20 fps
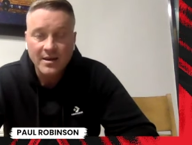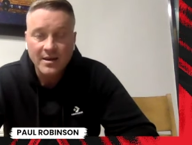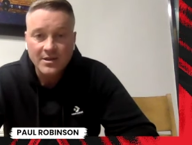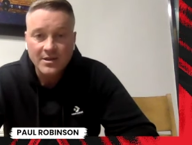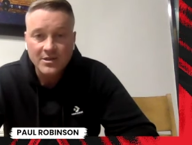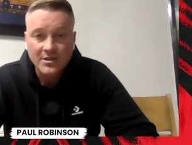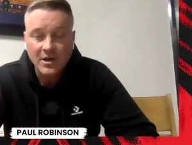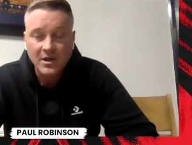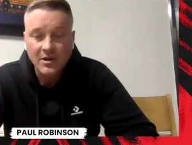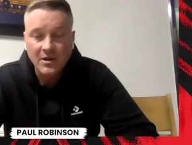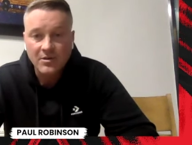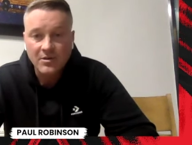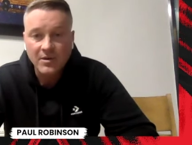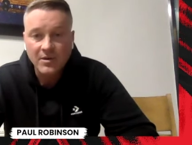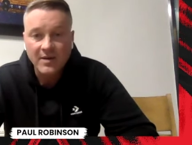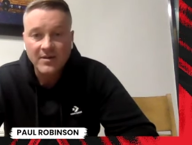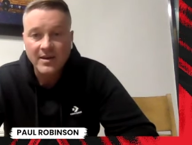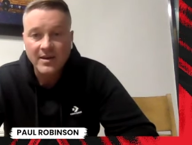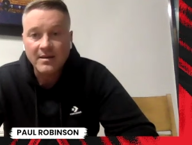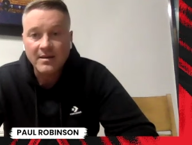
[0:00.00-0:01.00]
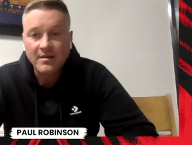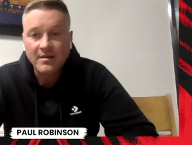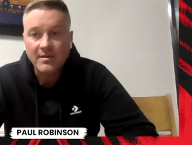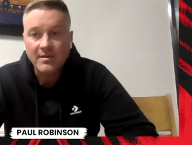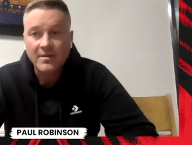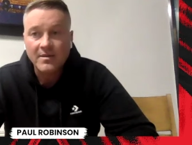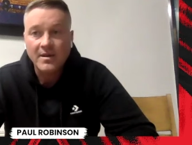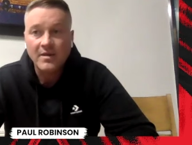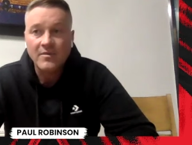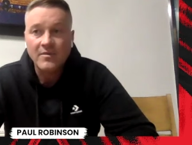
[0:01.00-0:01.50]
So I think, you
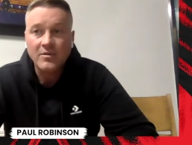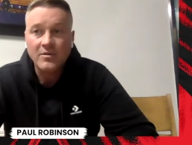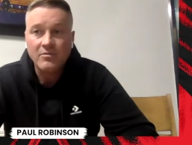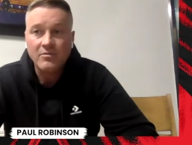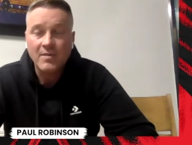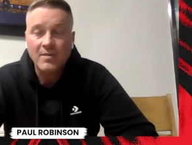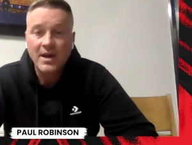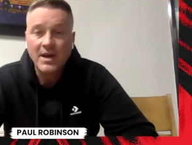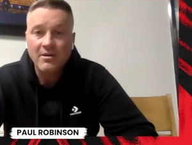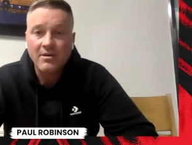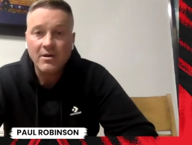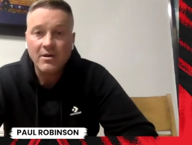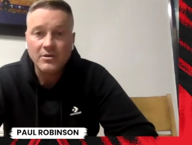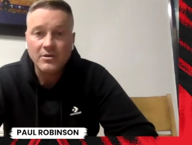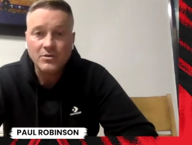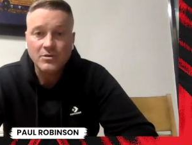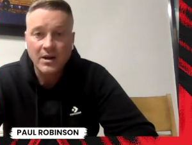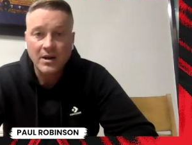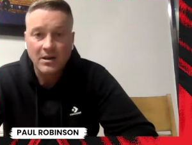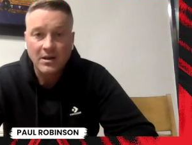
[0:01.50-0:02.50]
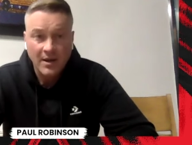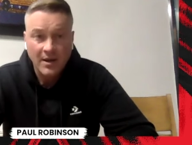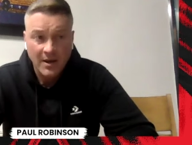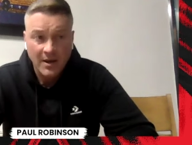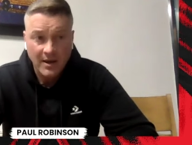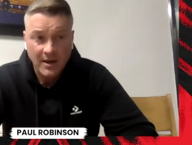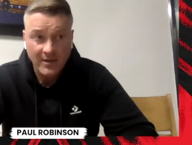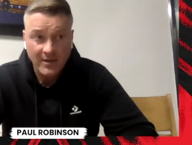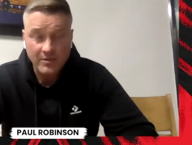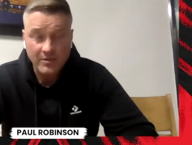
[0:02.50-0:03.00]
know, with Romero as well,
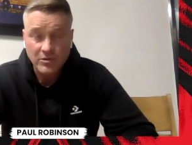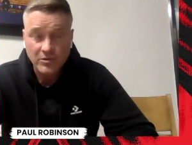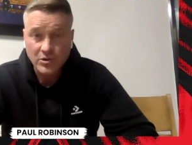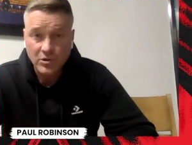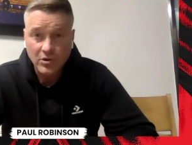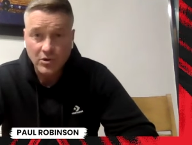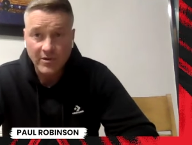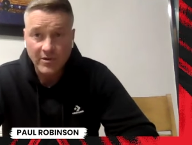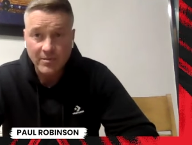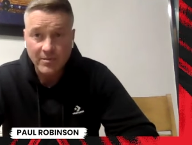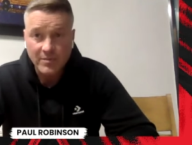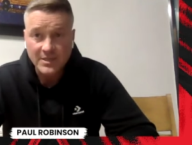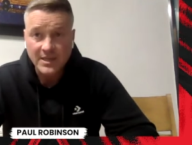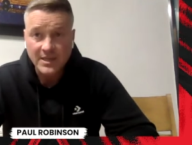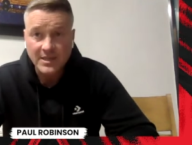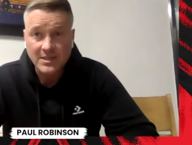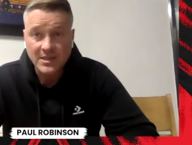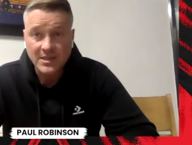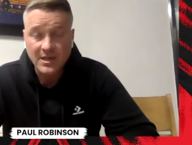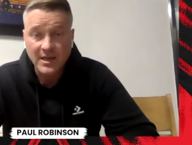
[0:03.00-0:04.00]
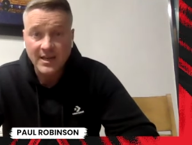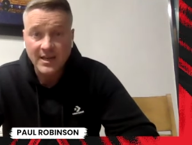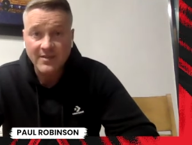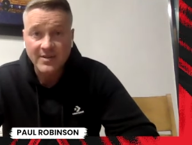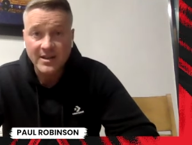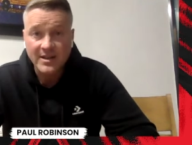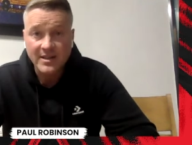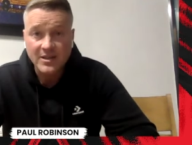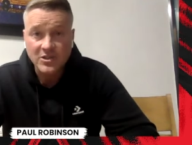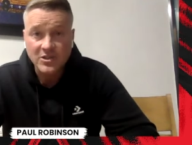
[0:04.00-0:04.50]
I think there was talk of him potentially leaving
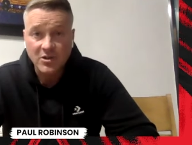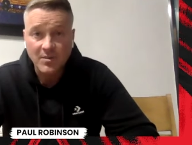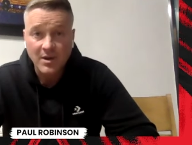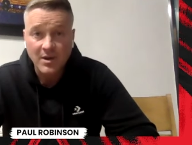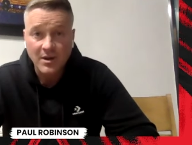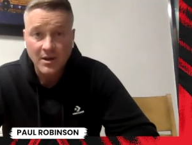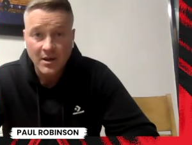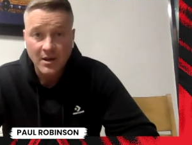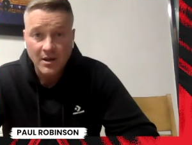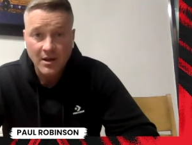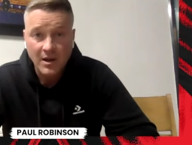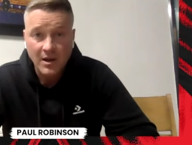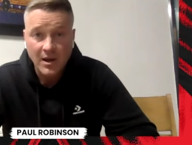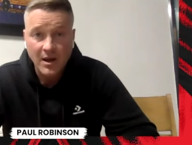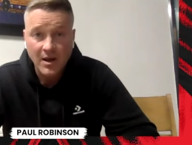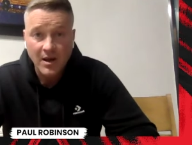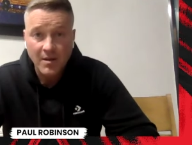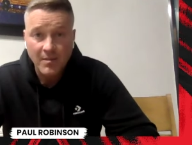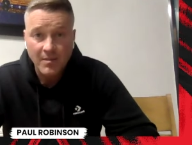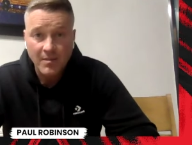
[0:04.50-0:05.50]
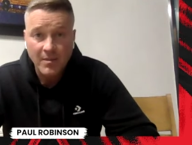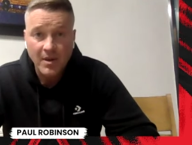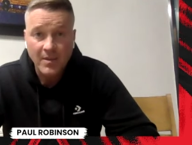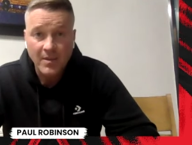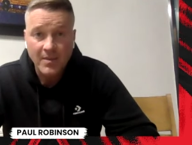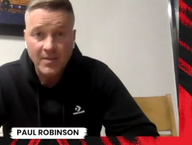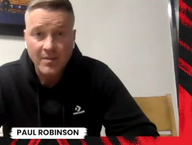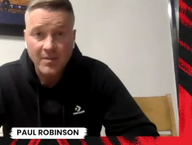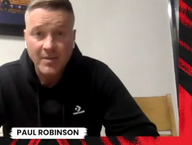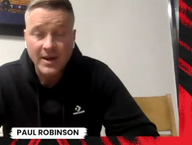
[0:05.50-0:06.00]
in the summer,
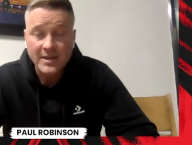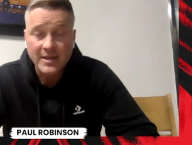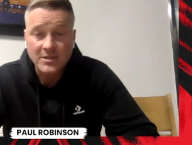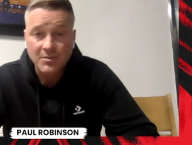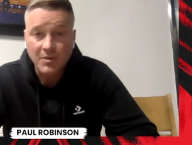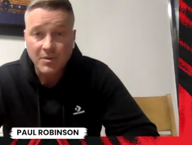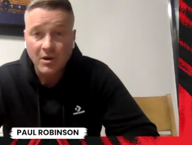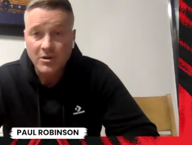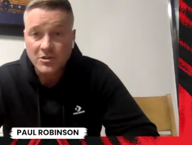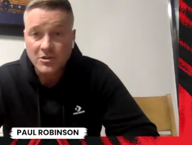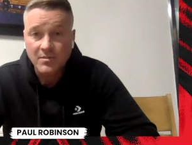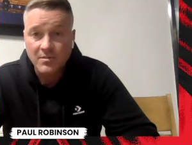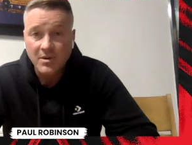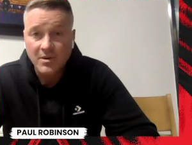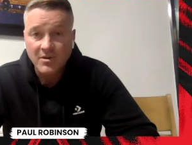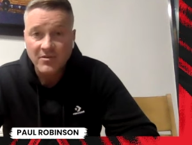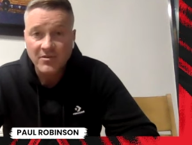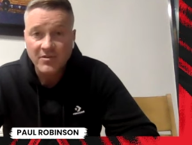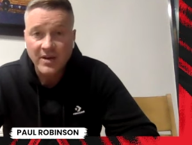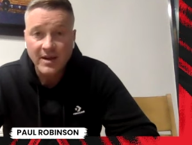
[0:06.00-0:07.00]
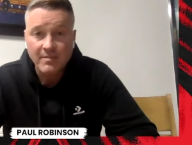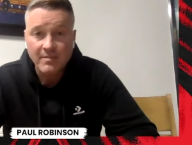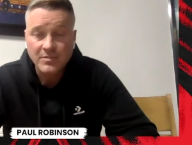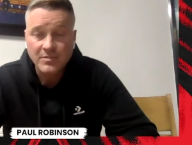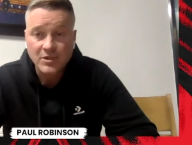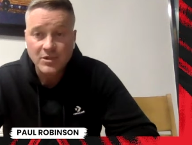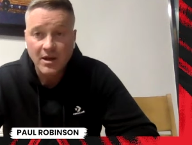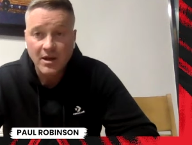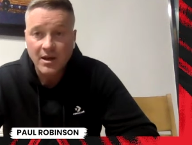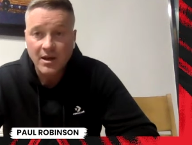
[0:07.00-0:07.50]
and the manager blocked a move for him.
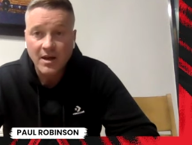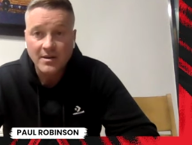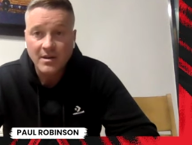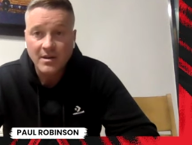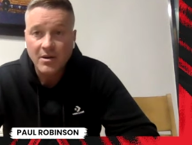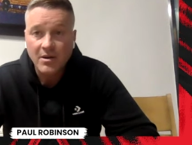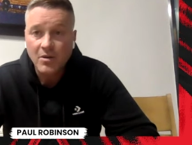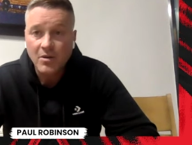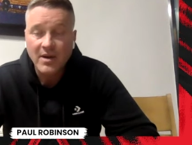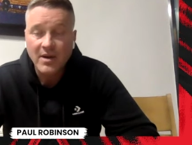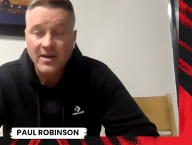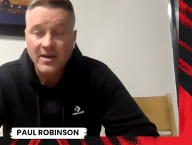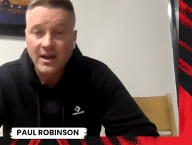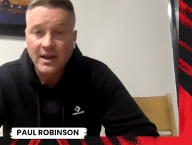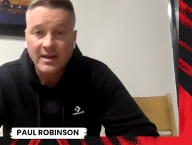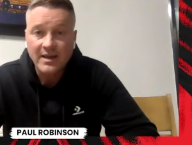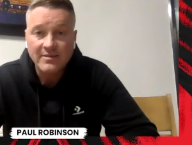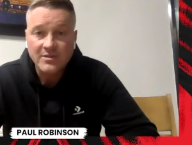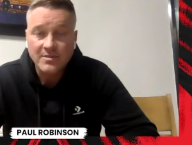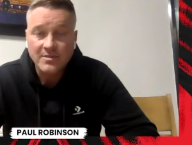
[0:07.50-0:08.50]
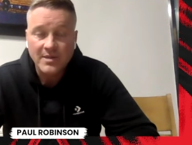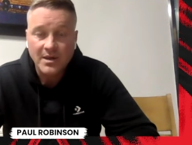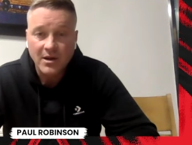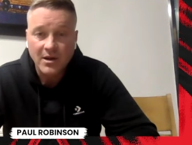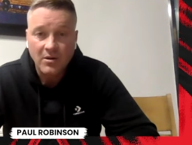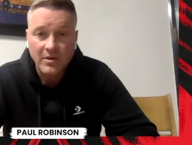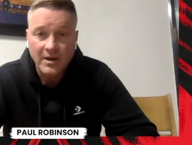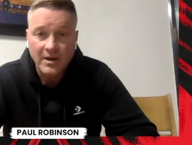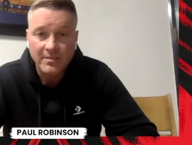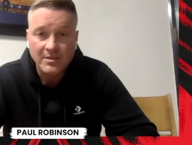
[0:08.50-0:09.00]
So I don't know where that leaves him in the
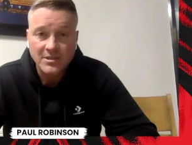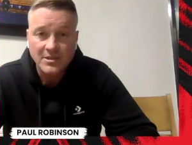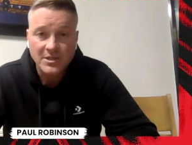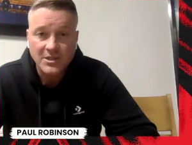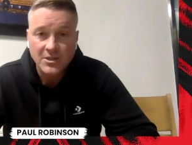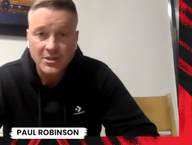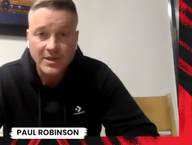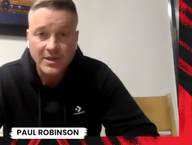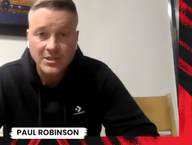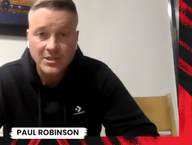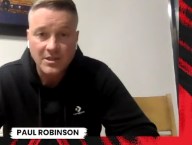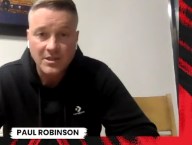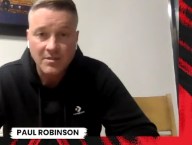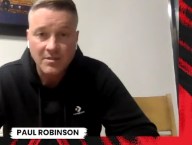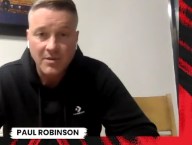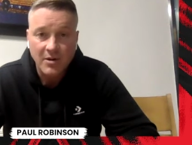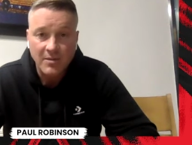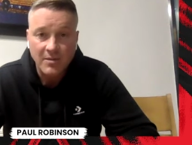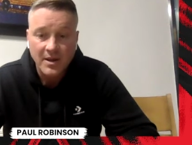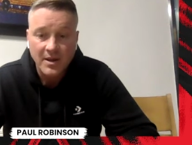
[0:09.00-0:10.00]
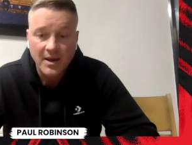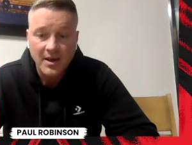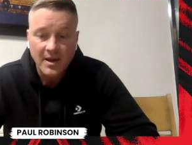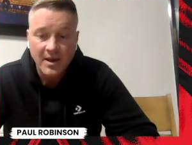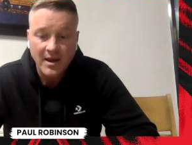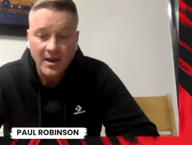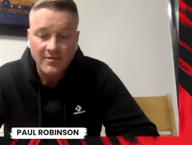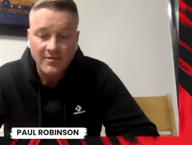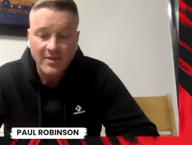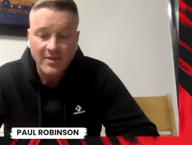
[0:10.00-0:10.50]
goalkeeping situation at the moment.
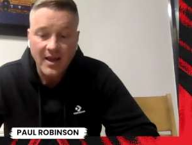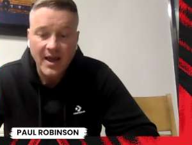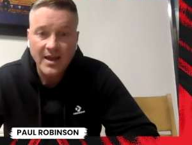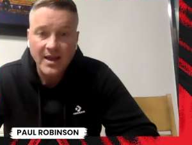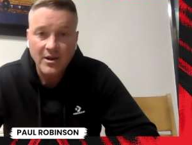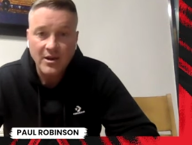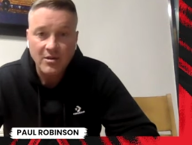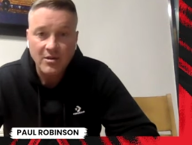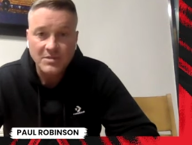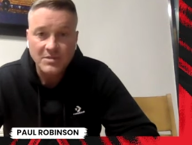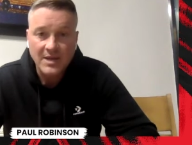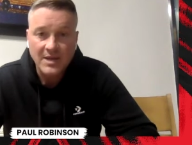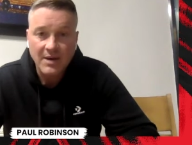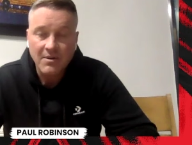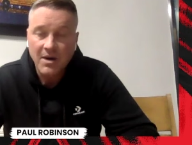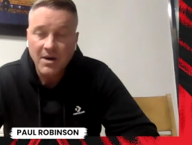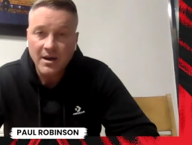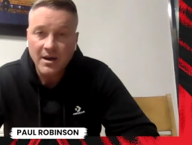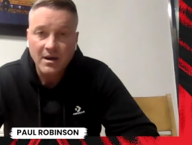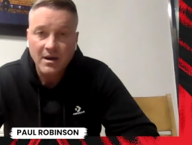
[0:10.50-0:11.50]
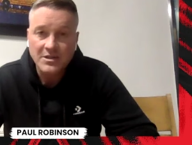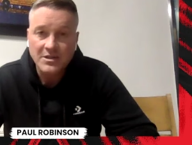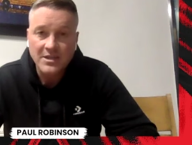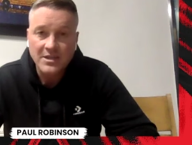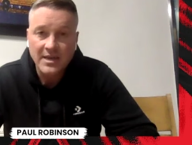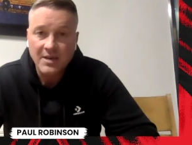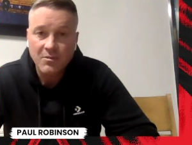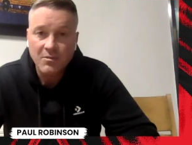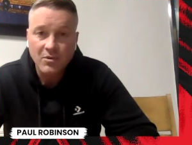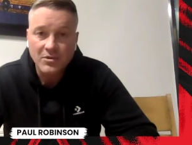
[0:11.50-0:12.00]
If De Gea comes out, I can't
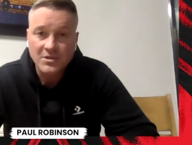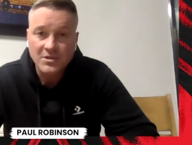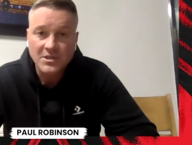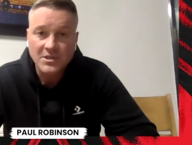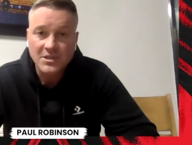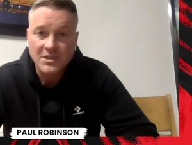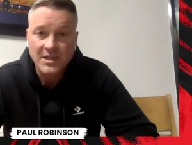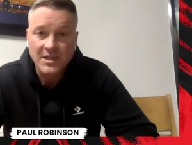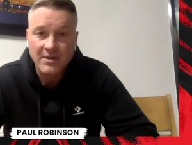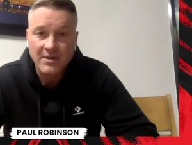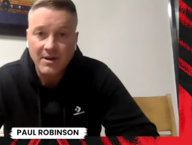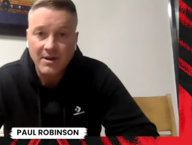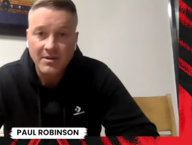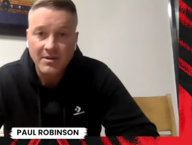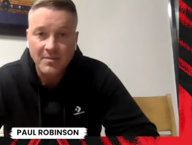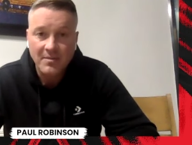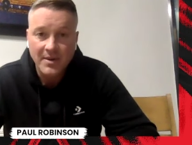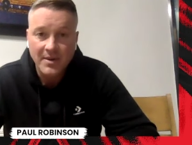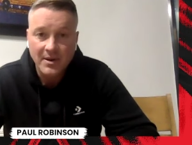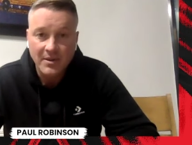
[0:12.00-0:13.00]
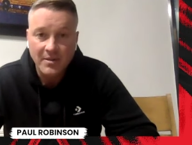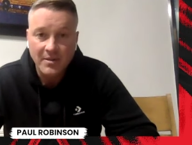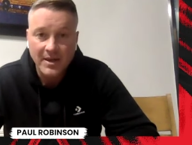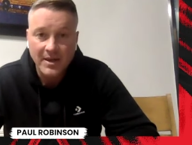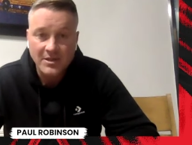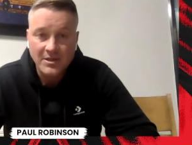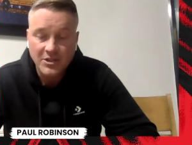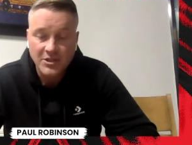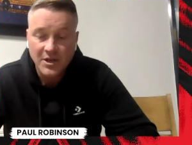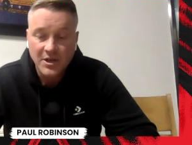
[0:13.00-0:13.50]
see him wanting to sit around and be on the
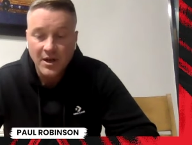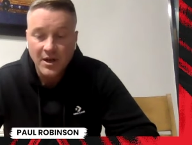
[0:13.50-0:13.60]
bench.